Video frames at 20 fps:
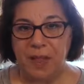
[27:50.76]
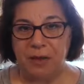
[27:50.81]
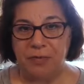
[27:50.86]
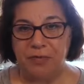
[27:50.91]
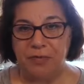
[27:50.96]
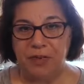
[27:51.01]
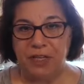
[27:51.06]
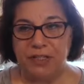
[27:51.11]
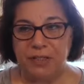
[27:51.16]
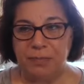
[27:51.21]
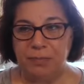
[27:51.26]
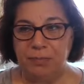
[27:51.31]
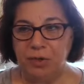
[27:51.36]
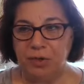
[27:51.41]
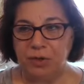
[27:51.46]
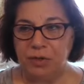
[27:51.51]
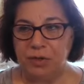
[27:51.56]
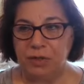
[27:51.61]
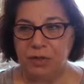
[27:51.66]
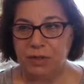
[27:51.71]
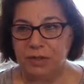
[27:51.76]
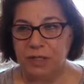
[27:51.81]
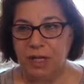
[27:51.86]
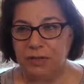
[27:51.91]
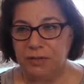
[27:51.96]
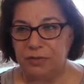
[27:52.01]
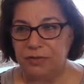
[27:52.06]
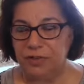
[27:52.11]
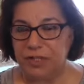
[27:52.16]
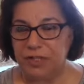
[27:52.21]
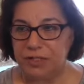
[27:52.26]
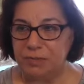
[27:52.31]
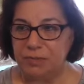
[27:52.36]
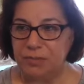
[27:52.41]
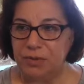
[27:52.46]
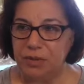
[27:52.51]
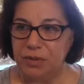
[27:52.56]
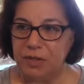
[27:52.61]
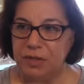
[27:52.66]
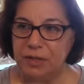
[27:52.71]
Facebook, not
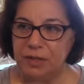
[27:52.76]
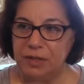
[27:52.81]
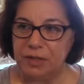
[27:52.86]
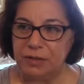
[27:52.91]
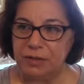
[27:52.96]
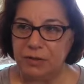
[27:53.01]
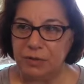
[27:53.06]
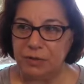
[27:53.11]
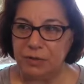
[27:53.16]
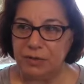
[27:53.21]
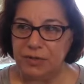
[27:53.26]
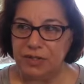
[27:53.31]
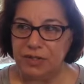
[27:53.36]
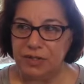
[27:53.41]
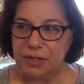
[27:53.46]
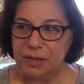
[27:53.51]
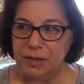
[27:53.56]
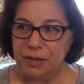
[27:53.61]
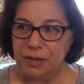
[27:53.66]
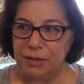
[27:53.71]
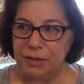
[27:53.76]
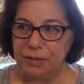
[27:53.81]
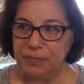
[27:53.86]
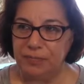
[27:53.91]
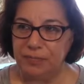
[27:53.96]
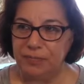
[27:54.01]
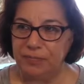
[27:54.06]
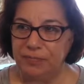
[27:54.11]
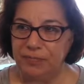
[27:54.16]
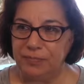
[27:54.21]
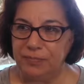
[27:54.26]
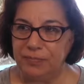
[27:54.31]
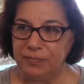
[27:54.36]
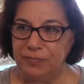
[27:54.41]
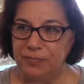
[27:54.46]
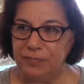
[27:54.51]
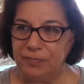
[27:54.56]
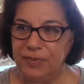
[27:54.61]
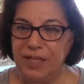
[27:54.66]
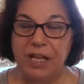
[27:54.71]
Facebook, uh, those um,
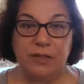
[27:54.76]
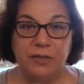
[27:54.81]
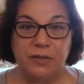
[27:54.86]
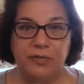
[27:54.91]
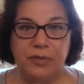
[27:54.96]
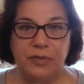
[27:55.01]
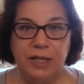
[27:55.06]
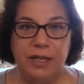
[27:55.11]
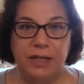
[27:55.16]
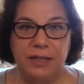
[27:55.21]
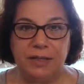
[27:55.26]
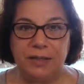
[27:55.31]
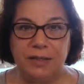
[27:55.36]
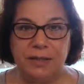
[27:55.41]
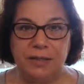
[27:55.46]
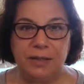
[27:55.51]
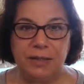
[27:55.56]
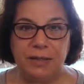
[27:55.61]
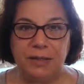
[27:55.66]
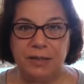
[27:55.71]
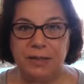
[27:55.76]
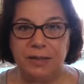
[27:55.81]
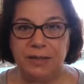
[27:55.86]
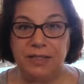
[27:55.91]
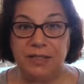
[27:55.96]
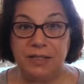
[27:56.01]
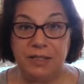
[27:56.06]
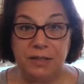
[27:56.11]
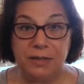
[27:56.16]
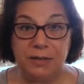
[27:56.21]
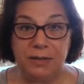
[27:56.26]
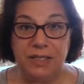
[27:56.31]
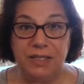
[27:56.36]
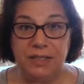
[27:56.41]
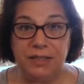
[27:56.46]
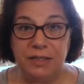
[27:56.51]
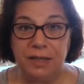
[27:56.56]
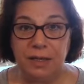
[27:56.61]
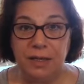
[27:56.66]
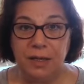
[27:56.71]
Netflix uh,
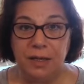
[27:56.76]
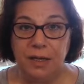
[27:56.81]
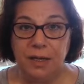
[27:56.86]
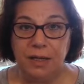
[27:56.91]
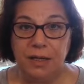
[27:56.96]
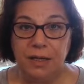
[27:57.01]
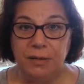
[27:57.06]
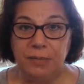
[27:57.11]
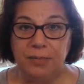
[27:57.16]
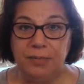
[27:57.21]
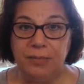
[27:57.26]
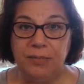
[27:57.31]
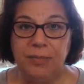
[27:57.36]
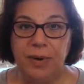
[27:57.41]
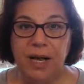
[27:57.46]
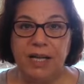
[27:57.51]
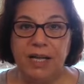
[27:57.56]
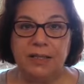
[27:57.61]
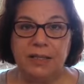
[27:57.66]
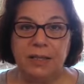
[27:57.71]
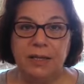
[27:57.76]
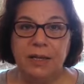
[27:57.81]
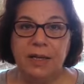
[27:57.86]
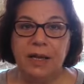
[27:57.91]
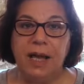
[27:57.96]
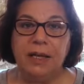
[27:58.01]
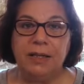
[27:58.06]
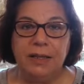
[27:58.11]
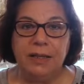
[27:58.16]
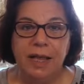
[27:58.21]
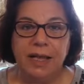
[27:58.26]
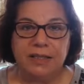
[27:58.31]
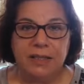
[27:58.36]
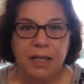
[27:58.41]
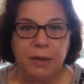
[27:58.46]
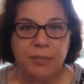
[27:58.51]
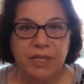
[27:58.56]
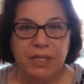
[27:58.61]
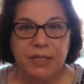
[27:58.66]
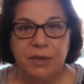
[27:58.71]
series, but I like
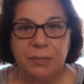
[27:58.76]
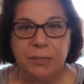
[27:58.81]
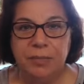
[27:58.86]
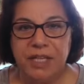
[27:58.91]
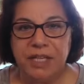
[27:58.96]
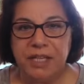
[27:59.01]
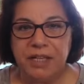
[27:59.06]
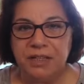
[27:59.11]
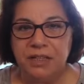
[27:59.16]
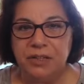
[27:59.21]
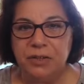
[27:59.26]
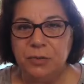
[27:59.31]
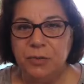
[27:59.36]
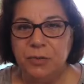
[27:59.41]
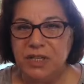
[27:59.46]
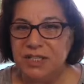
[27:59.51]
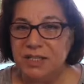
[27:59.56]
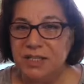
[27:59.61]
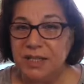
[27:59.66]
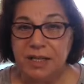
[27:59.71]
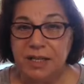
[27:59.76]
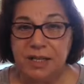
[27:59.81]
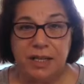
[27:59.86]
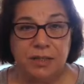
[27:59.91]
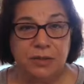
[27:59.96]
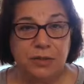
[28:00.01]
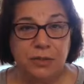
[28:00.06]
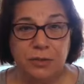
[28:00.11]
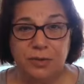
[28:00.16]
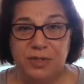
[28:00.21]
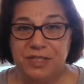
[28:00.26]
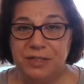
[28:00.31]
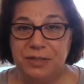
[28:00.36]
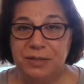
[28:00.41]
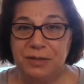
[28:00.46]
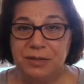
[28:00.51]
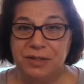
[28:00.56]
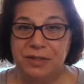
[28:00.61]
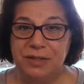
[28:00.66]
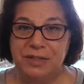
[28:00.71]
them in the beginning. Once they get too
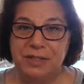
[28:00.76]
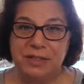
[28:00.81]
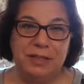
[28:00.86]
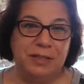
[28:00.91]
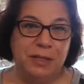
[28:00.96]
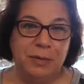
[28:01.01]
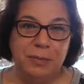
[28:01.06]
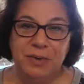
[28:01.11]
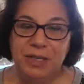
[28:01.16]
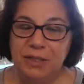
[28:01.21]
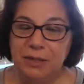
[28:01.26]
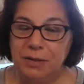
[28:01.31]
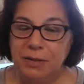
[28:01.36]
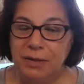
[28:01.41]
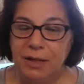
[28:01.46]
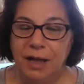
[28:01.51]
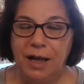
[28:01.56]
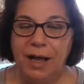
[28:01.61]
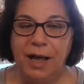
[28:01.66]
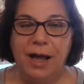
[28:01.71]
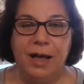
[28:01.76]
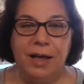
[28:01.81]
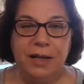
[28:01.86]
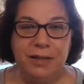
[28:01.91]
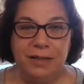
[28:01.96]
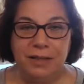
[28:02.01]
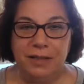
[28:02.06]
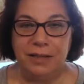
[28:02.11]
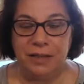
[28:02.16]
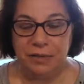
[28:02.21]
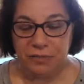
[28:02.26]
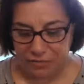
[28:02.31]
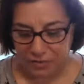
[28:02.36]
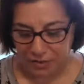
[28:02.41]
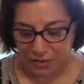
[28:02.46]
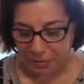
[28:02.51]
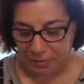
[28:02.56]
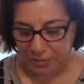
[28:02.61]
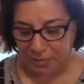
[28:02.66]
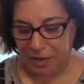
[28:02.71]
serious in the middle, I leave
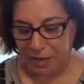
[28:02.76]
them.